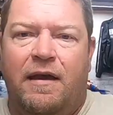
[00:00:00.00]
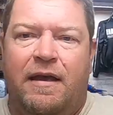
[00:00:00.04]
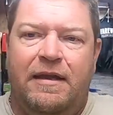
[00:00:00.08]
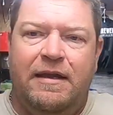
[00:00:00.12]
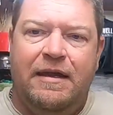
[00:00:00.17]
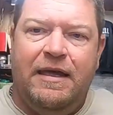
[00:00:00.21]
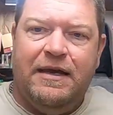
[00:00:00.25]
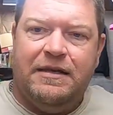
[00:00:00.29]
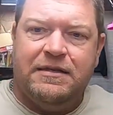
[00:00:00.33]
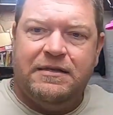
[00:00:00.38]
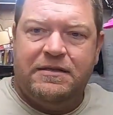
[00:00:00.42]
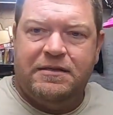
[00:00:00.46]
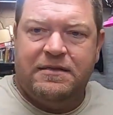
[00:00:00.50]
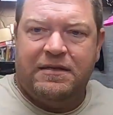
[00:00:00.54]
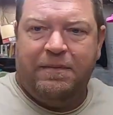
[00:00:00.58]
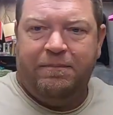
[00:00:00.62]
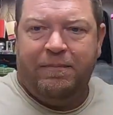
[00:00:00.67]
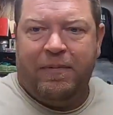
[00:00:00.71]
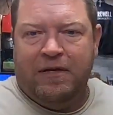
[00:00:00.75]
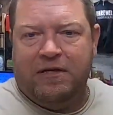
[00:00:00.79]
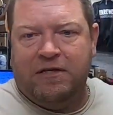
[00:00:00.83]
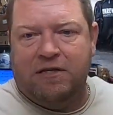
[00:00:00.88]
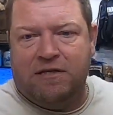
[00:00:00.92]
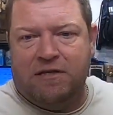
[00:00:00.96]
All right, next is a
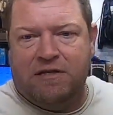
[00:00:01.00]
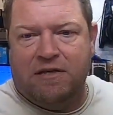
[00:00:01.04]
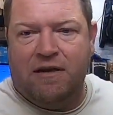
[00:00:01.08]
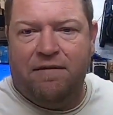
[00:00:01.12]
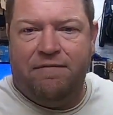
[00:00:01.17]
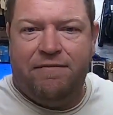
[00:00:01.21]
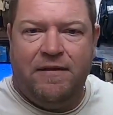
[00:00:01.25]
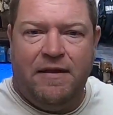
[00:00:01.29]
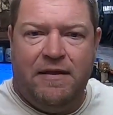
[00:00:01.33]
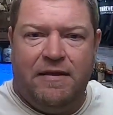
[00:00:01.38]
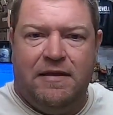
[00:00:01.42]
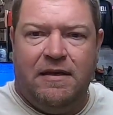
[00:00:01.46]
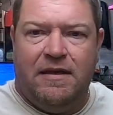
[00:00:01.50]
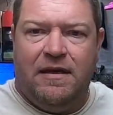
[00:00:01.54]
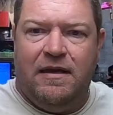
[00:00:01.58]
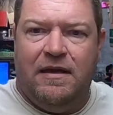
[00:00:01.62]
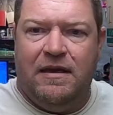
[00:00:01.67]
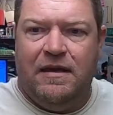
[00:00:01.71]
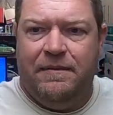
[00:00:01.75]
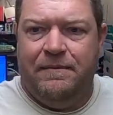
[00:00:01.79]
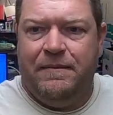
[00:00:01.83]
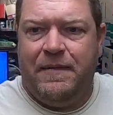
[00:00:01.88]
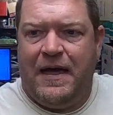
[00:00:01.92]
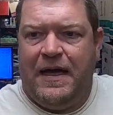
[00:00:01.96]
bunch of stuff that
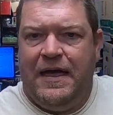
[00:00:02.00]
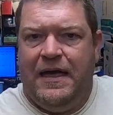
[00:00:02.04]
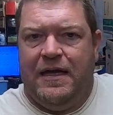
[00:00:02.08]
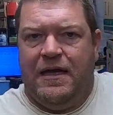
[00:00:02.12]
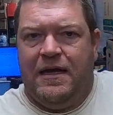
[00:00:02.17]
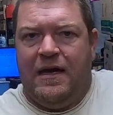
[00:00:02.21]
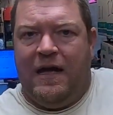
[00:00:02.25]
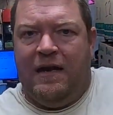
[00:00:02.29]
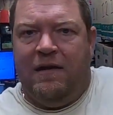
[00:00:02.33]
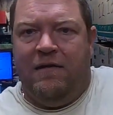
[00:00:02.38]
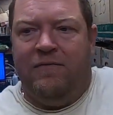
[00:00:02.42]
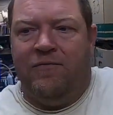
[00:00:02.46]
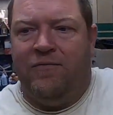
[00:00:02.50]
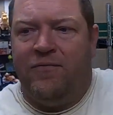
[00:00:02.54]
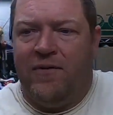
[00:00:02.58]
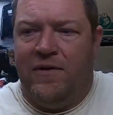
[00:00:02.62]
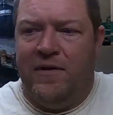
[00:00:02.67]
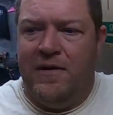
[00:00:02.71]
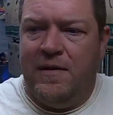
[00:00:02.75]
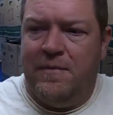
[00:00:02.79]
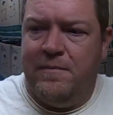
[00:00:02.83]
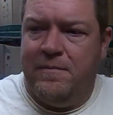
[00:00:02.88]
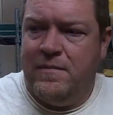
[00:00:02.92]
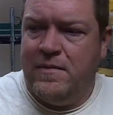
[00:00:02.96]
I had gotten
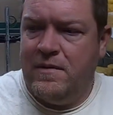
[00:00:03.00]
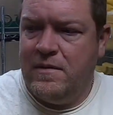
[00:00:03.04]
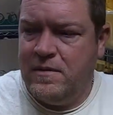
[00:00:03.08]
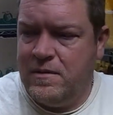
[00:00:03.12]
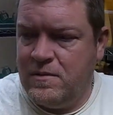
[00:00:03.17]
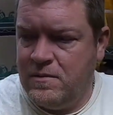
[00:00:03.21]
from